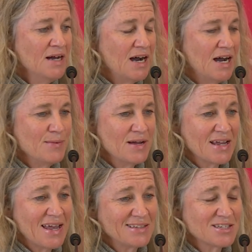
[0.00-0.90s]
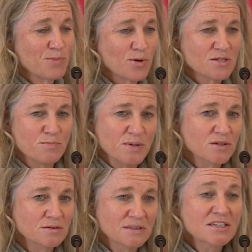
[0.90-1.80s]
um, and again, sports
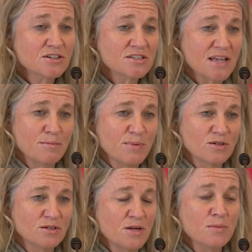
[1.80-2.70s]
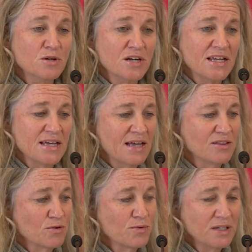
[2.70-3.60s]
build leaders and build community, and
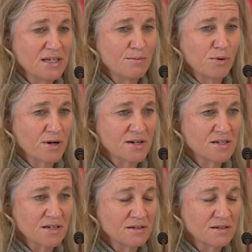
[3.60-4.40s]
they're really important to,